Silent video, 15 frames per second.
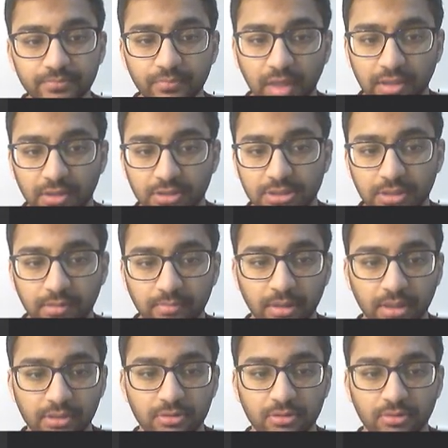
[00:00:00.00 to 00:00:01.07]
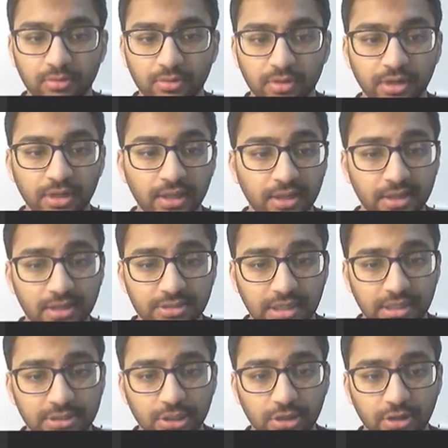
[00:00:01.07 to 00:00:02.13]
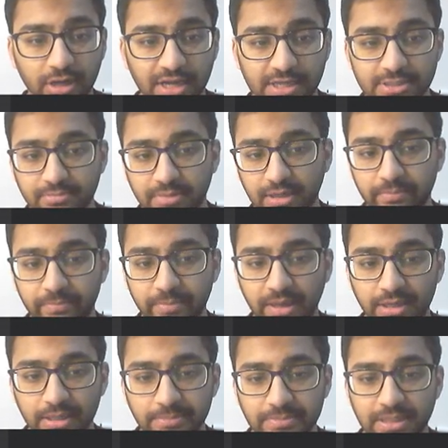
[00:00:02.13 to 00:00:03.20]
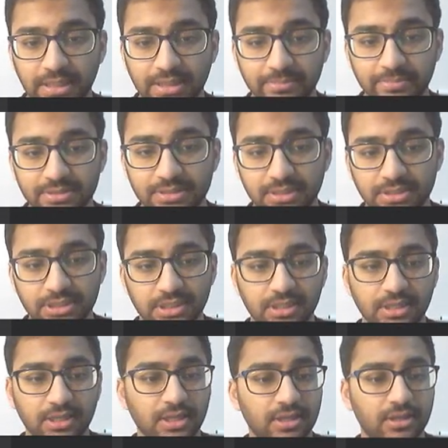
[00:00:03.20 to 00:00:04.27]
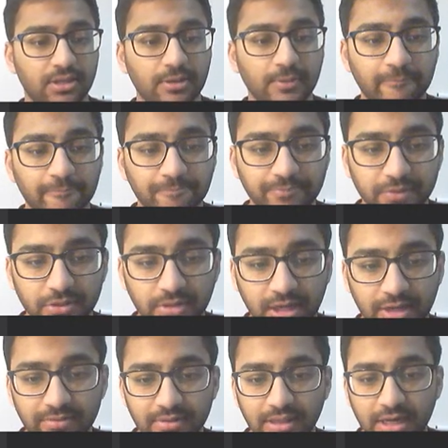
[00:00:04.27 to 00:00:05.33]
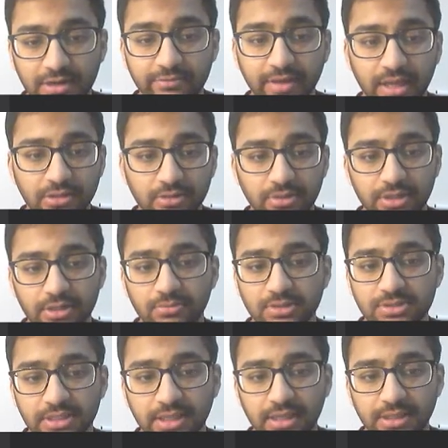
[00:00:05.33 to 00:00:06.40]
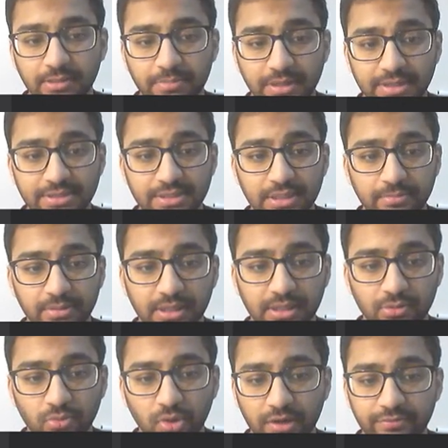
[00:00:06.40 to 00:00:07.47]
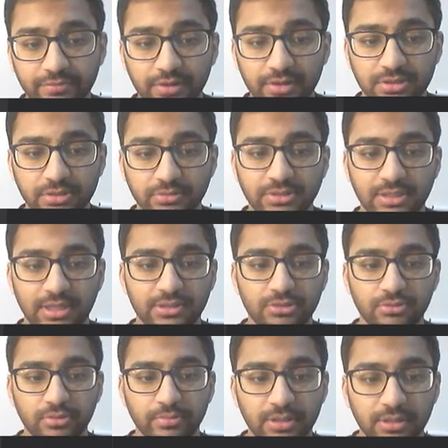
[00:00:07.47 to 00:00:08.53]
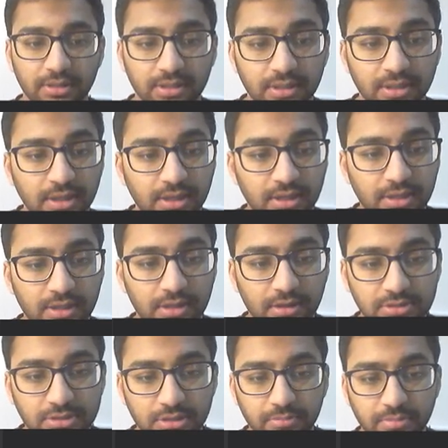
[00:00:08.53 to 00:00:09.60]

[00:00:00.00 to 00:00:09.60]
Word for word: I look to Butler or Josh Hart as my pay ups at the position. You do have a lot of value here. Once again, they priced up like Watford, so he's not too appealing. They also